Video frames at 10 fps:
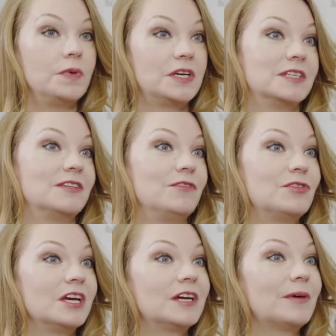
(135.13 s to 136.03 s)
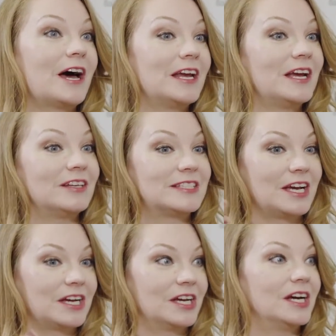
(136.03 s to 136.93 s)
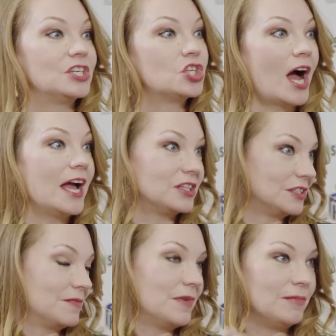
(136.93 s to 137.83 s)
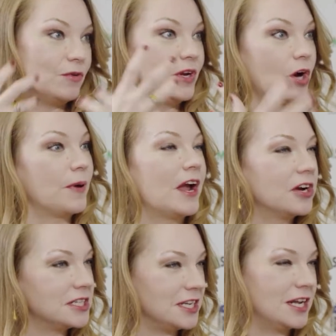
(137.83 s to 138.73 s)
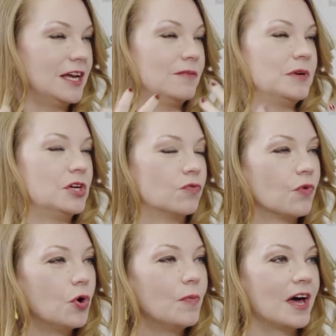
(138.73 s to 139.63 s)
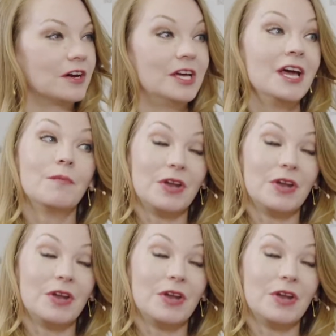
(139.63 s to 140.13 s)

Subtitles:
because if you think about it, it's like a child, and maybe we are parenting it and being a role model,